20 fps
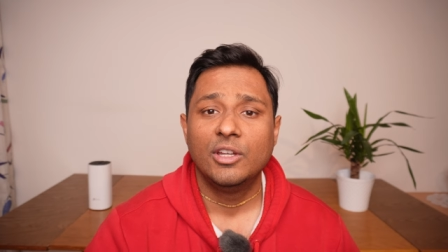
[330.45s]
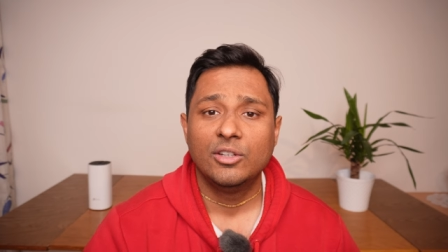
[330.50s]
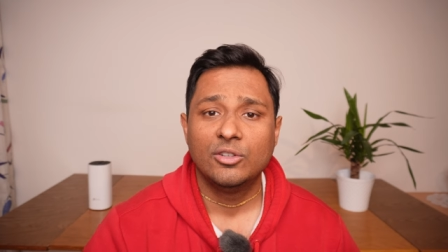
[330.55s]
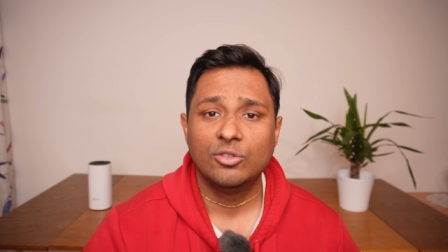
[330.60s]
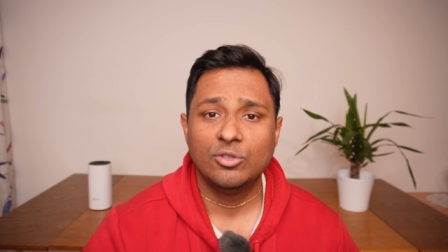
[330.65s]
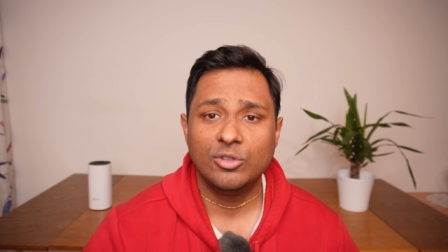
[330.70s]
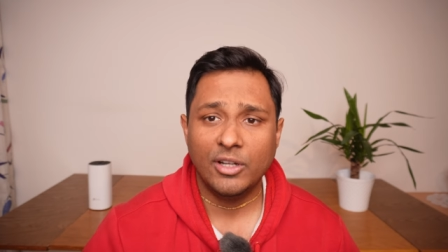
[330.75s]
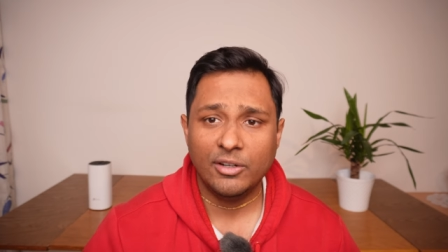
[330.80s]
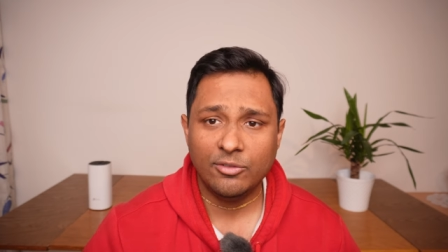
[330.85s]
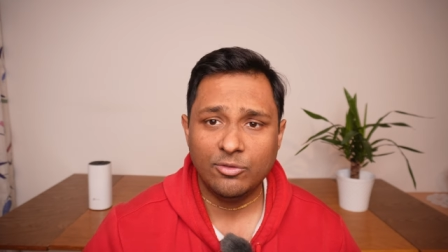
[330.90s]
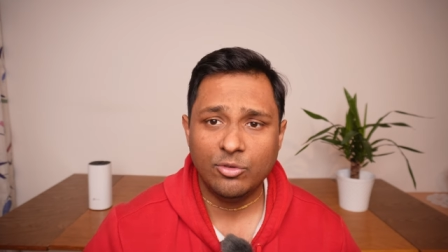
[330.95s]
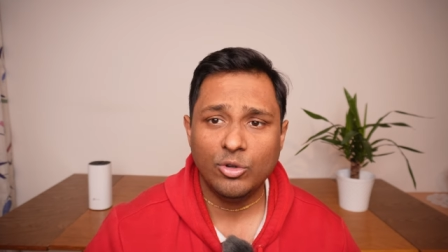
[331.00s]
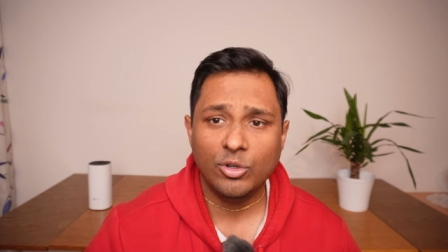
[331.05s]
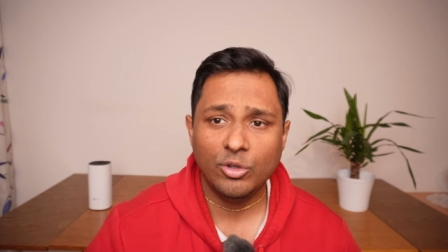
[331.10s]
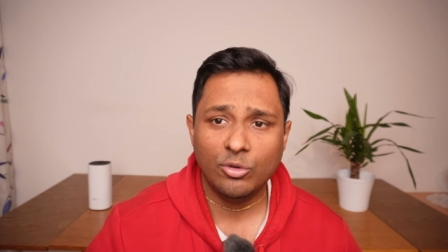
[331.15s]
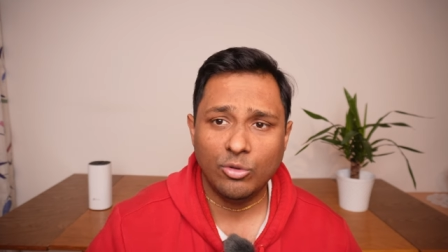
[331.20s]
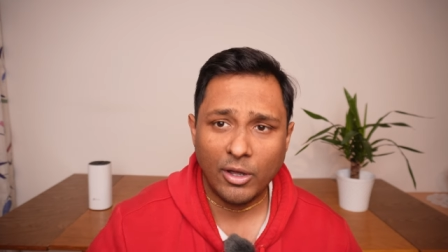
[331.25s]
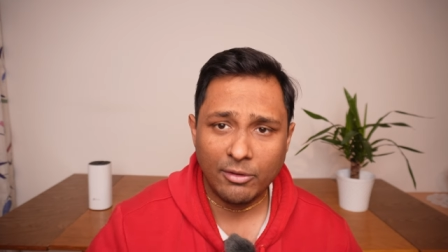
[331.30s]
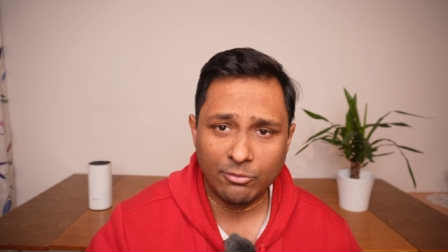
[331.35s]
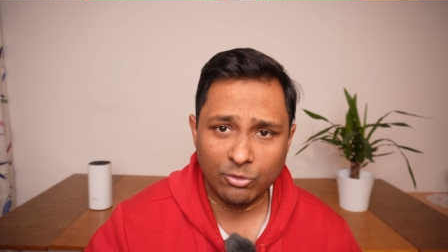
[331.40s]
So therefore,
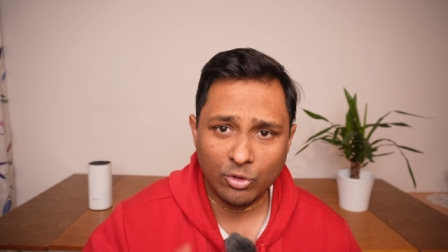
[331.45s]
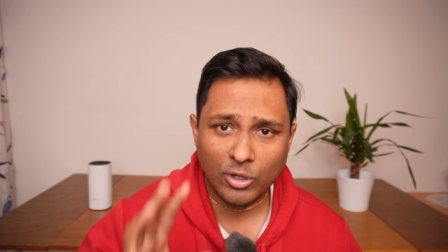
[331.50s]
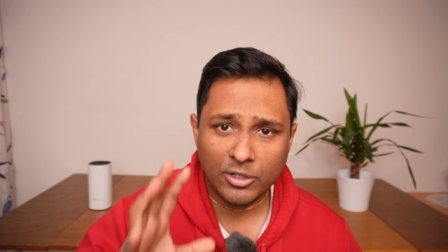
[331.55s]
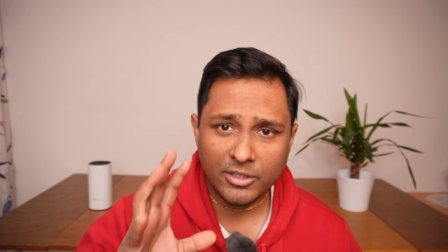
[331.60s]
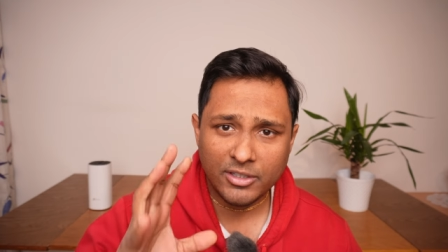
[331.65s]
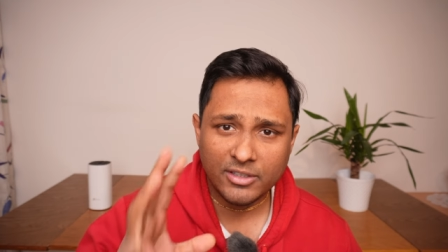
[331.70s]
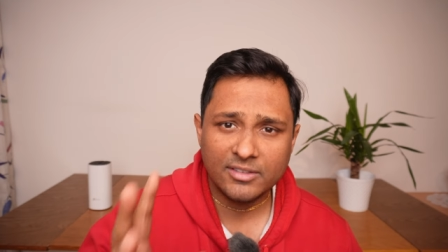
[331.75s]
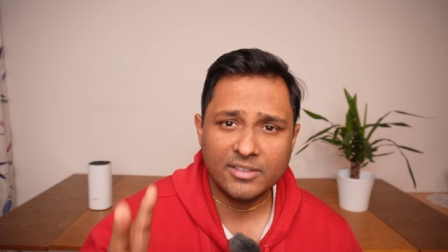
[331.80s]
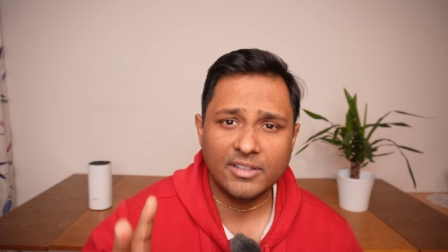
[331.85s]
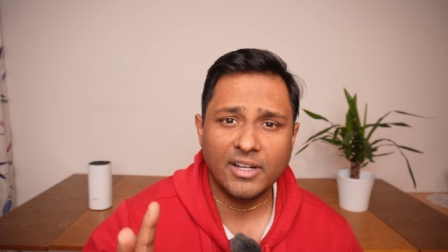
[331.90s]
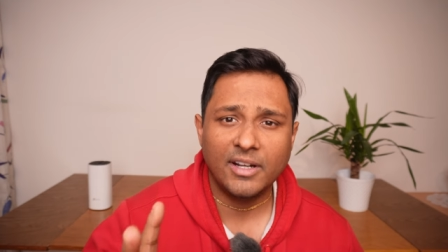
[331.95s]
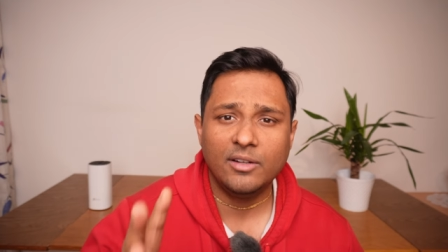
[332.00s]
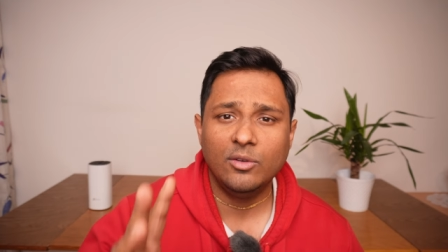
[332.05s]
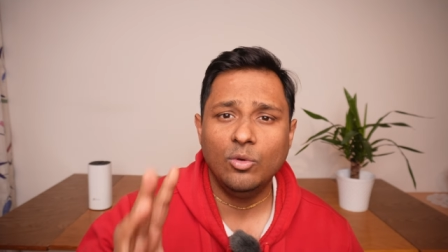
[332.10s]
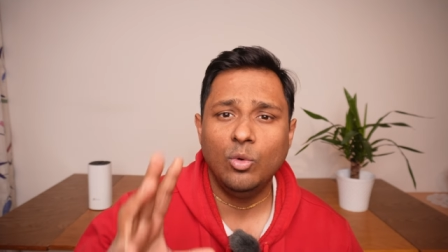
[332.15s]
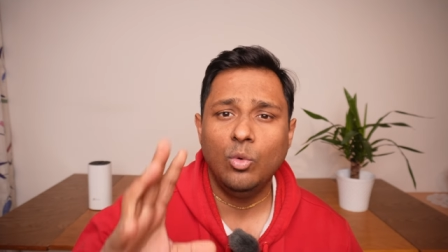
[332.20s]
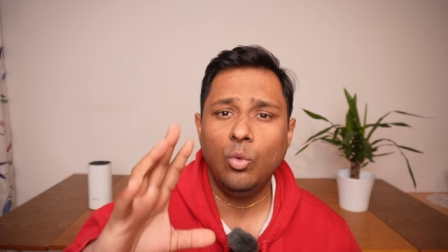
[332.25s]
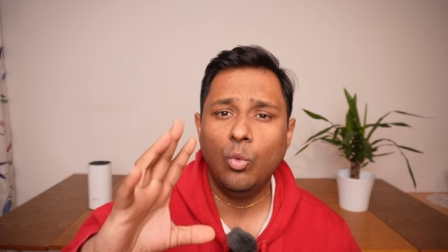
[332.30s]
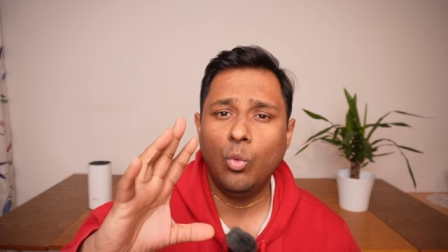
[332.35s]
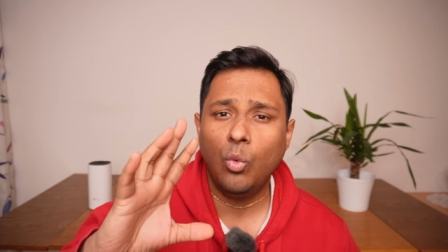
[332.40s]
you have to
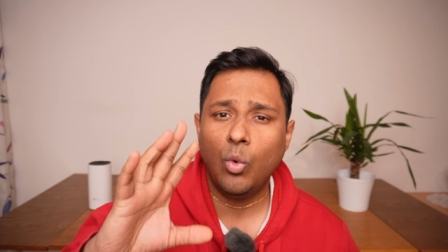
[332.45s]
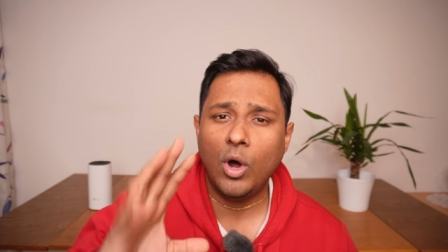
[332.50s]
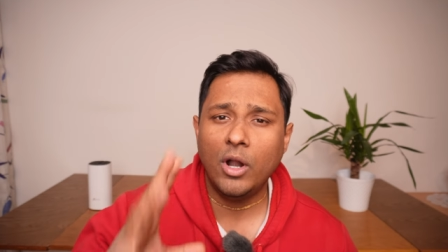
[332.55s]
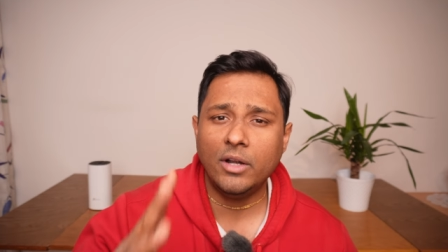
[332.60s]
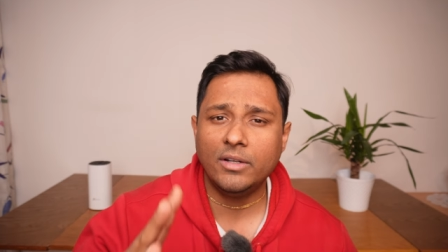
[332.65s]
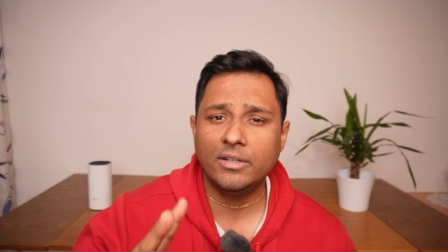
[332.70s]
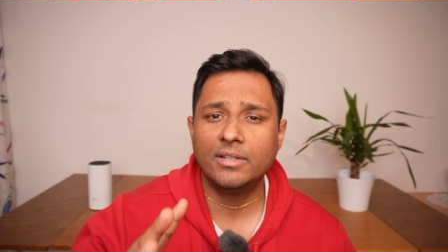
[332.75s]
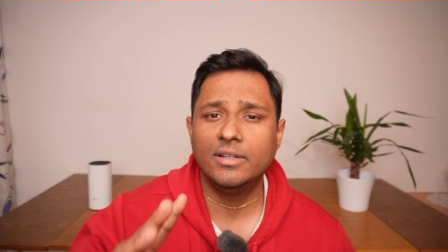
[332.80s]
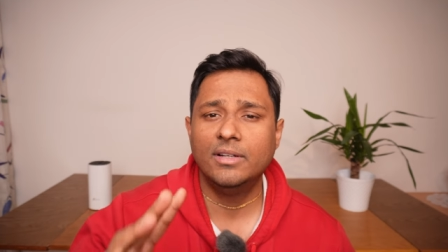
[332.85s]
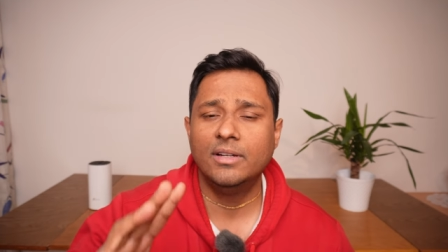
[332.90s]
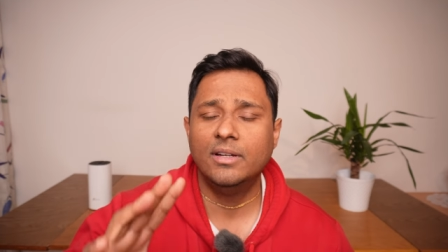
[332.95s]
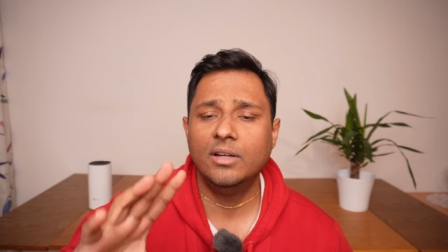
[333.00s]
understand what